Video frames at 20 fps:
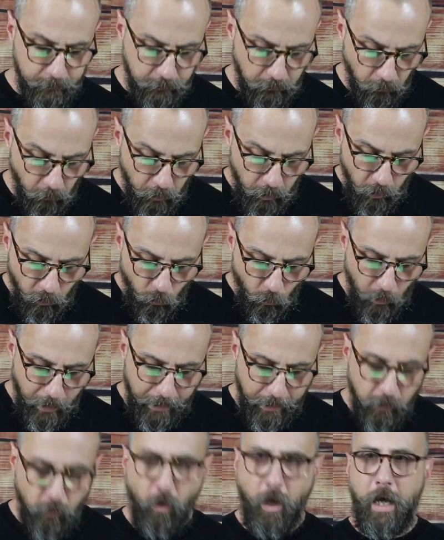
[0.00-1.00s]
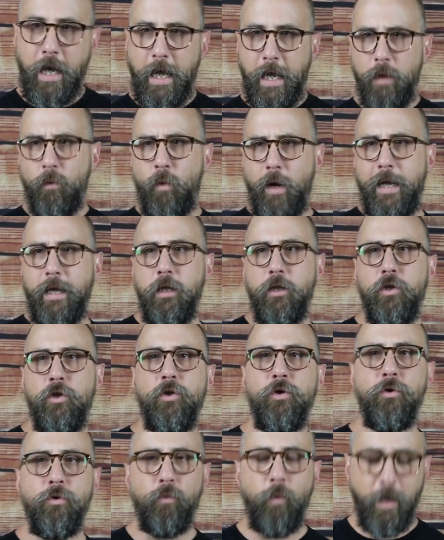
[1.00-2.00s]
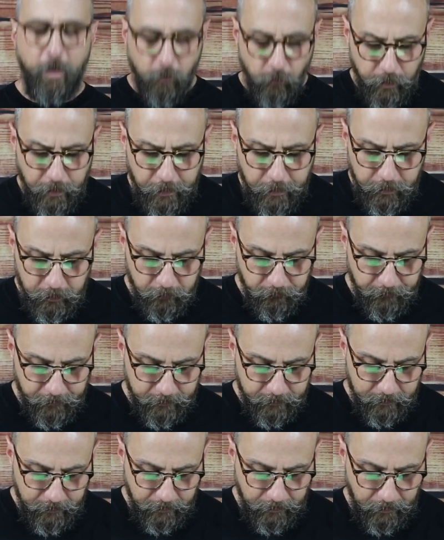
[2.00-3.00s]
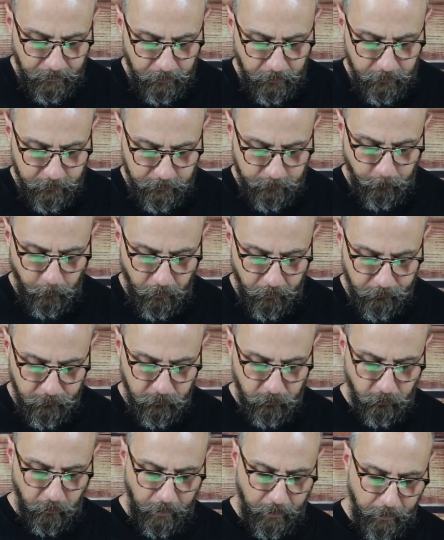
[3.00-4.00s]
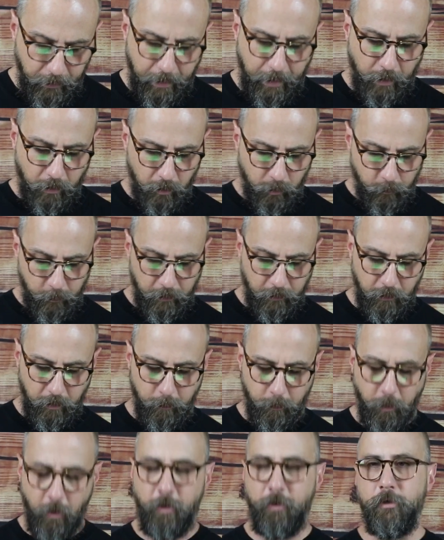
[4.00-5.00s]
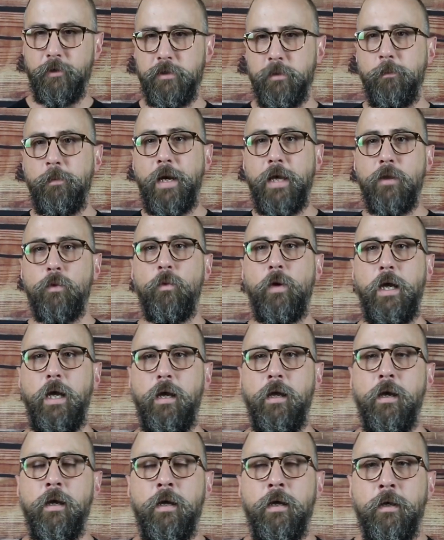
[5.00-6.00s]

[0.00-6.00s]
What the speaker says: So why do each of us need a sponsor and accountability partners? And by the way,